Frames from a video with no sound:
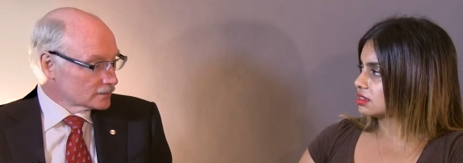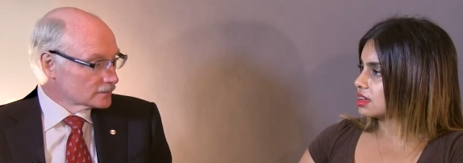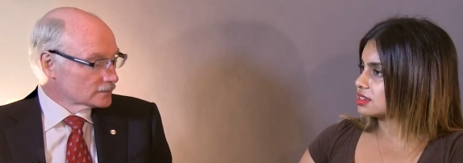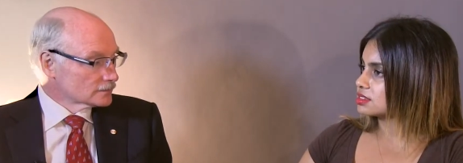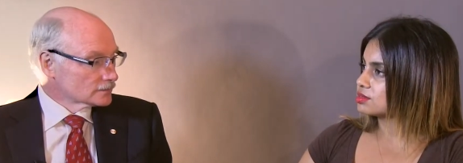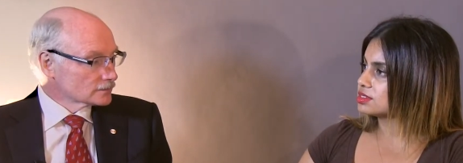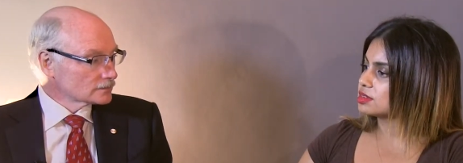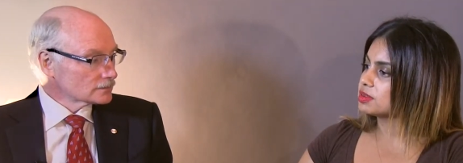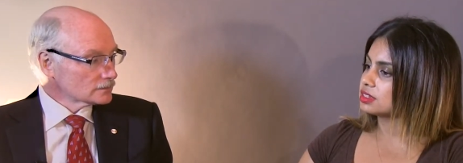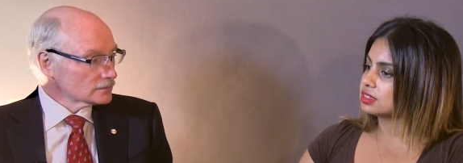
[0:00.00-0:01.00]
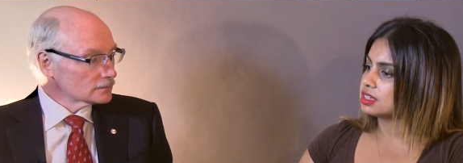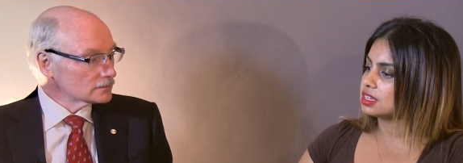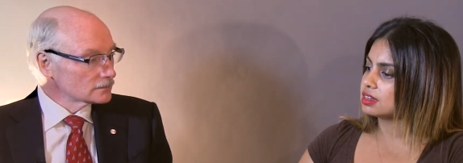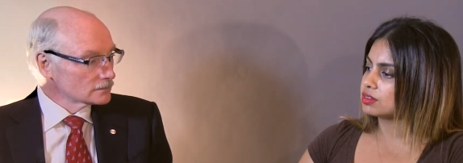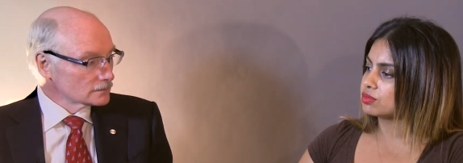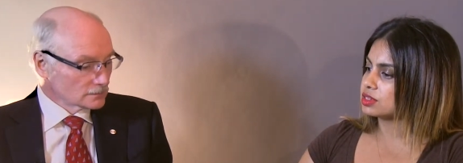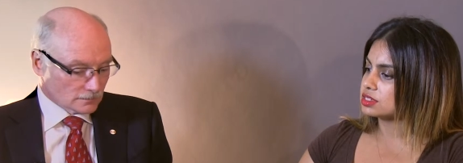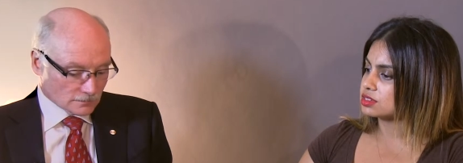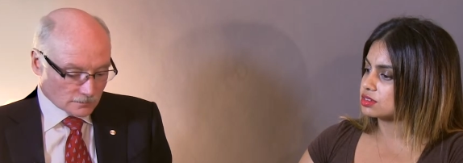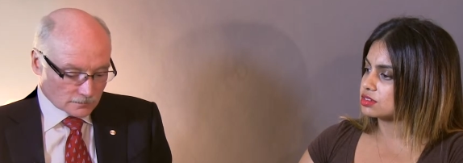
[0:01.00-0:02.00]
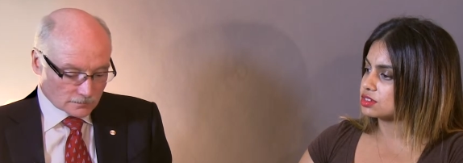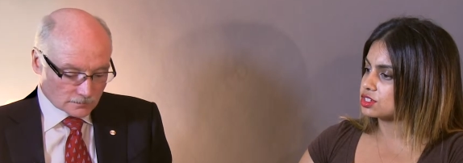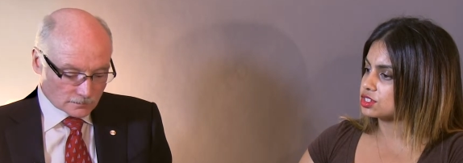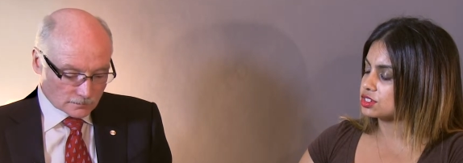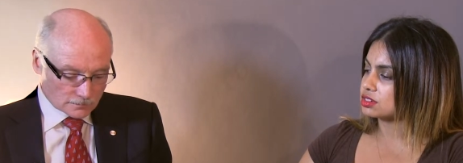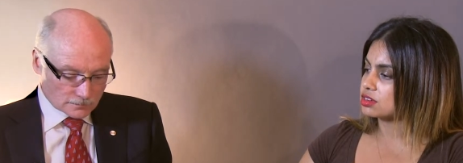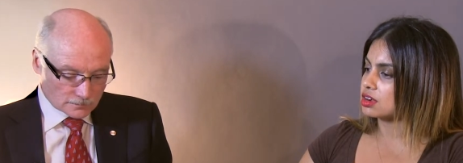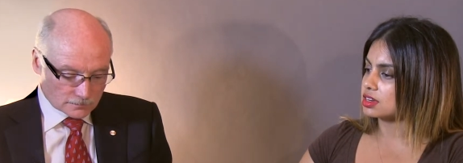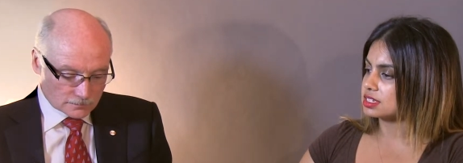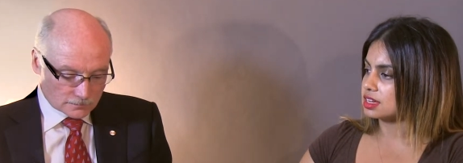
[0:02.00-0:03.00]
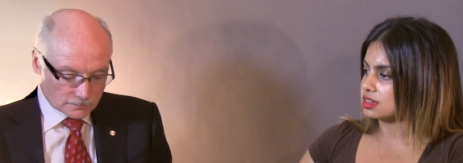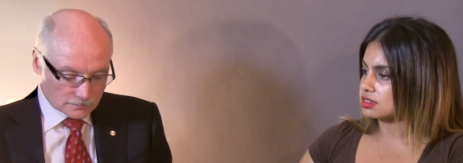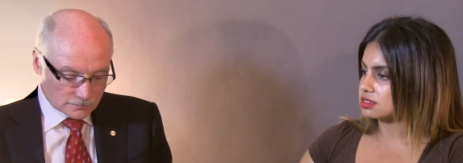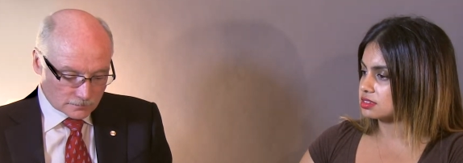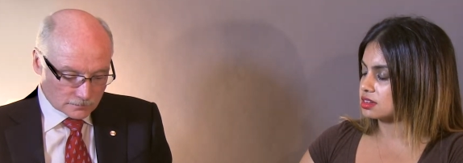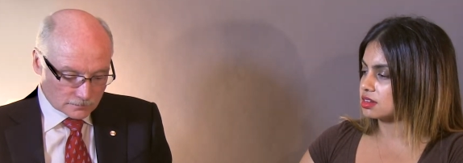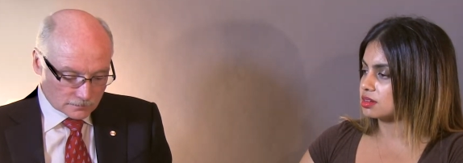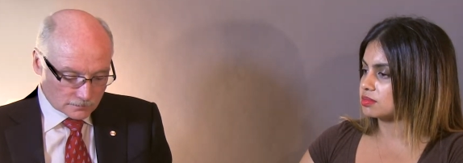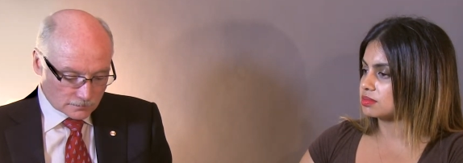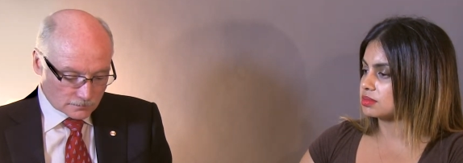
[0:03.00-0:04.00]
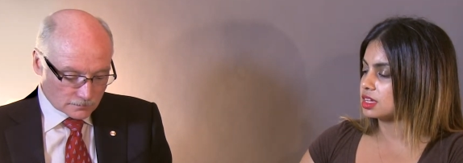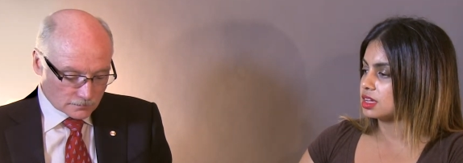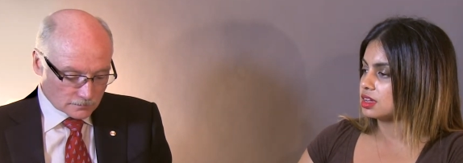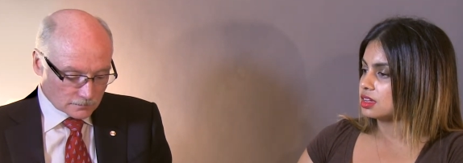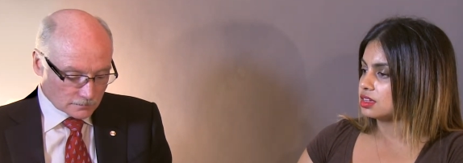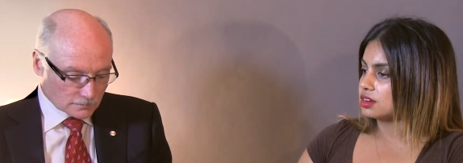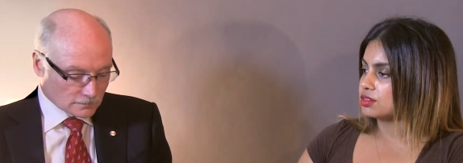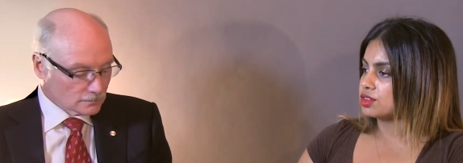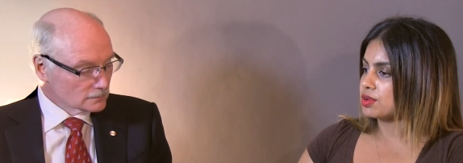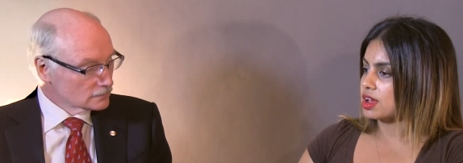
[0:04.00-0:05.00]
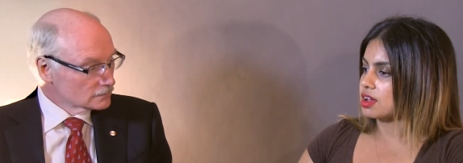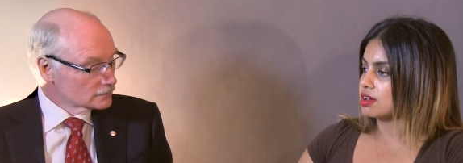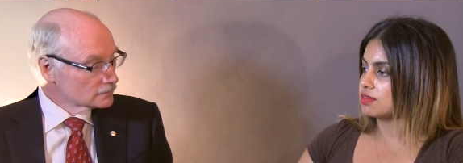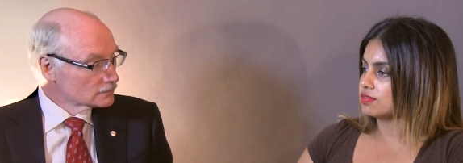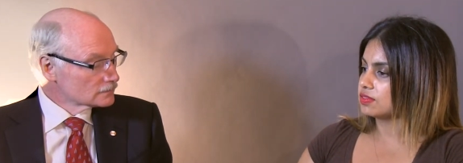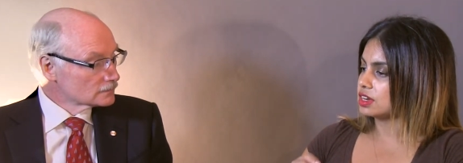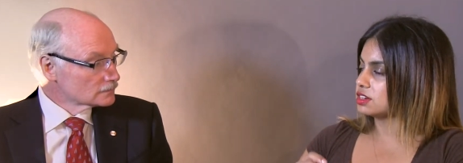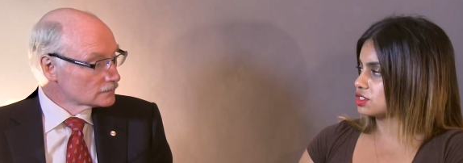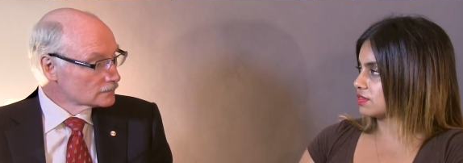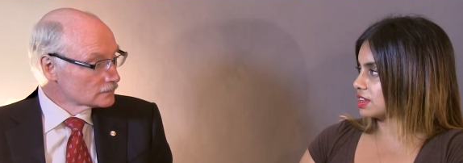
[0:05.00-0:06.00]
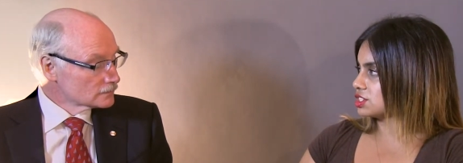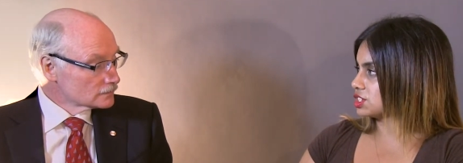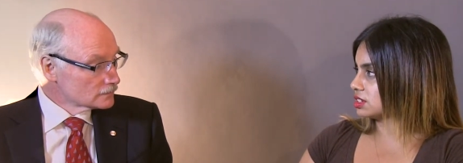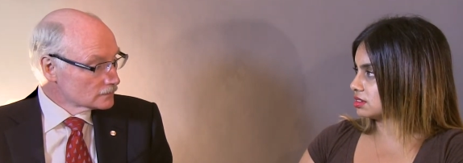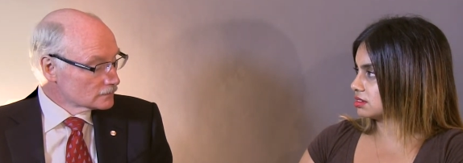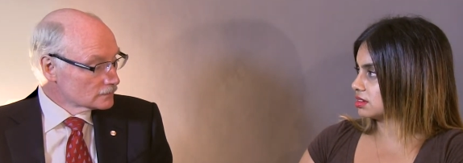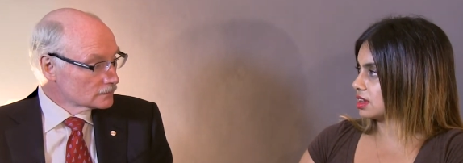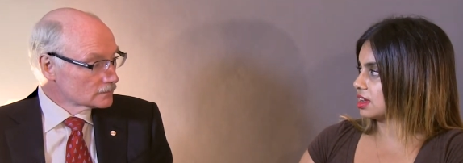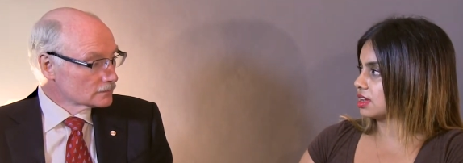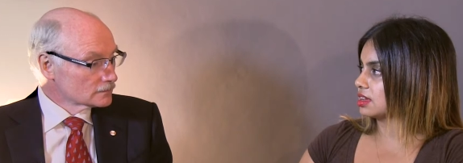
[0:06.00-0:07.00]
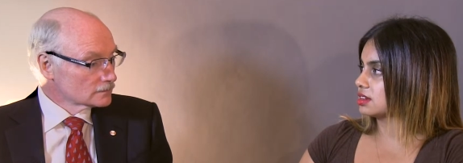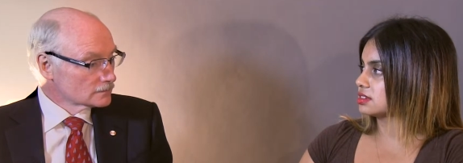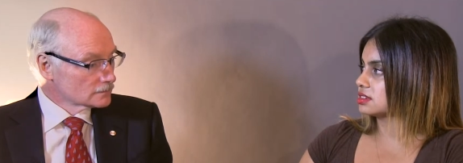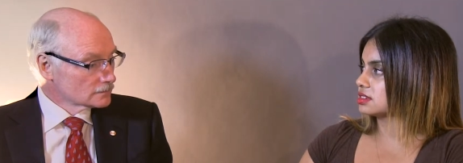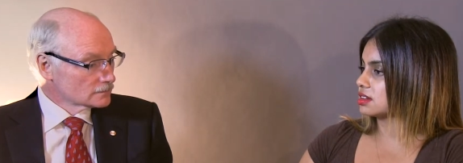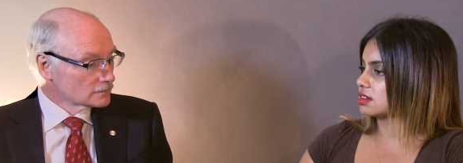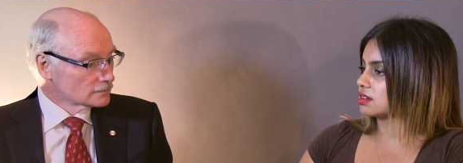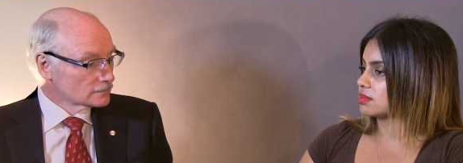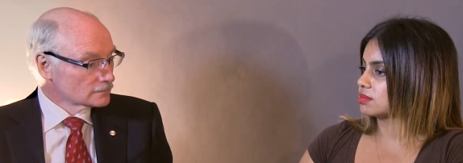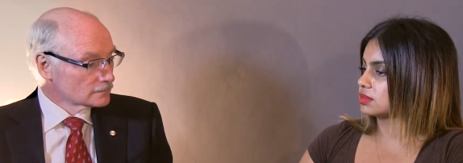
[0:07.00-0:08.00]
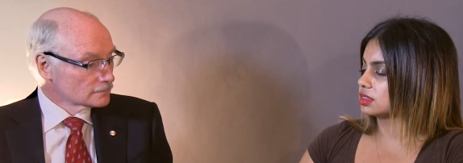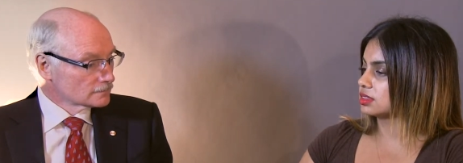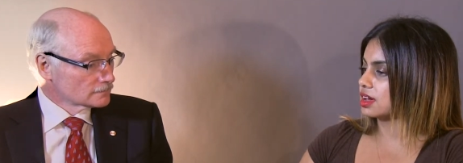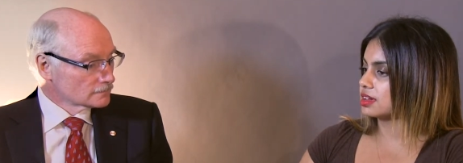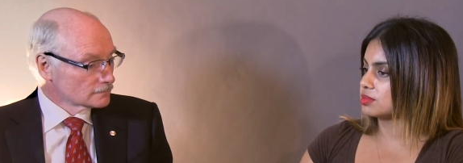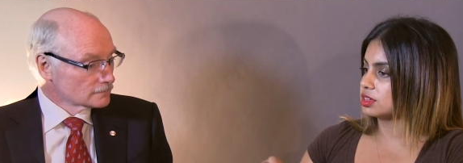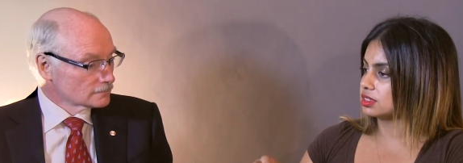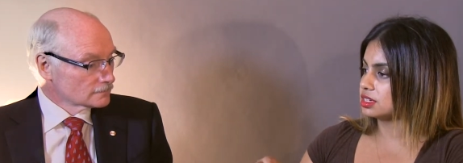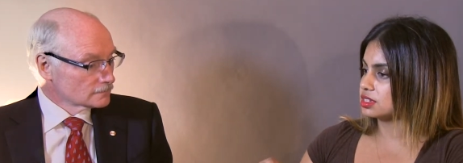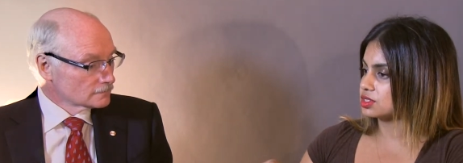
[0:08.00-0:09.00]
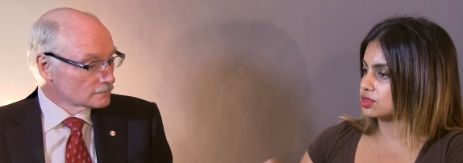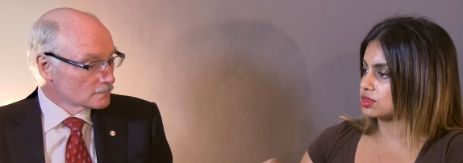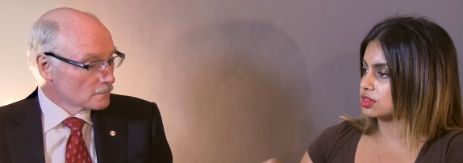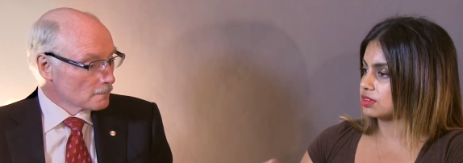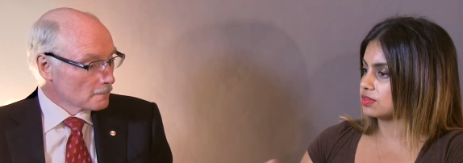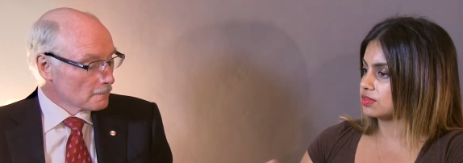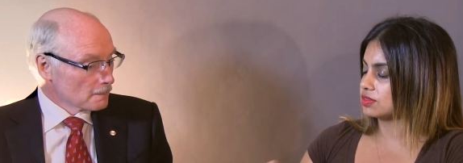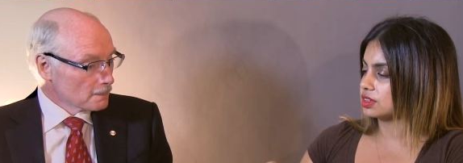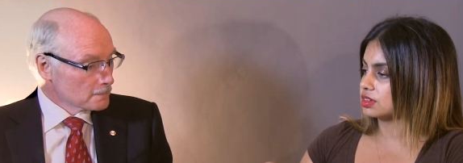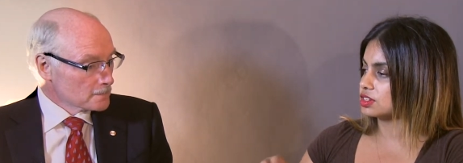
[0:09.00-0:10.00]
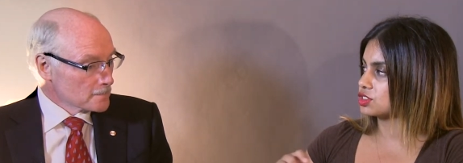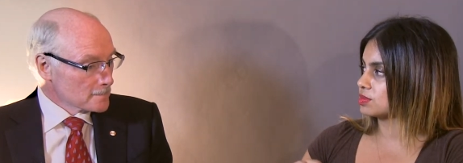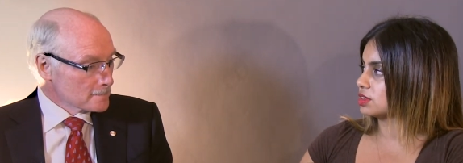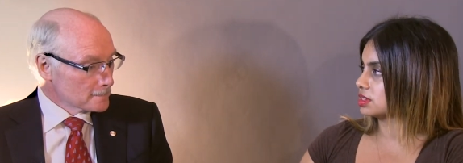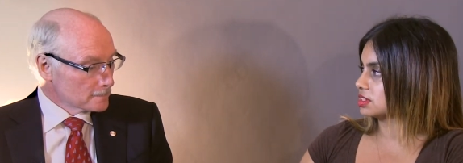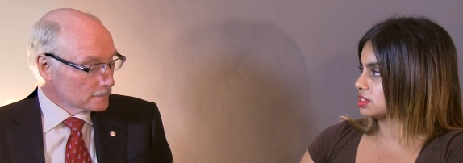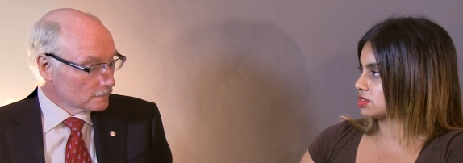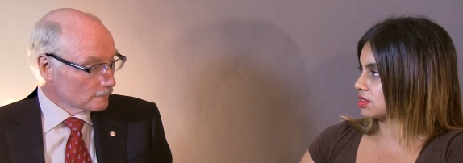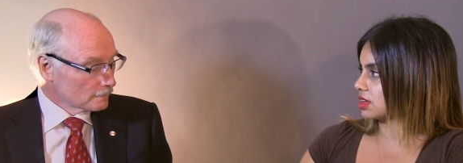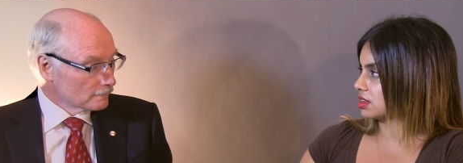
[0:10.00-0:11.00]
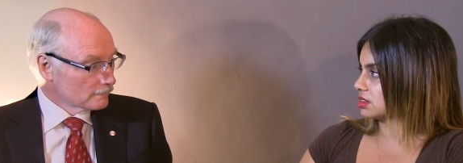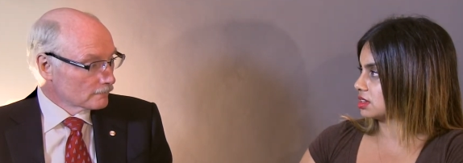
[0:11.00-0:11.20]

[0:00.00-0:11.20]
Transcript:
Speaker 1: Yeah, so typically in a research context, um, you know, you have an intervention and um, liability is sort of attributed to that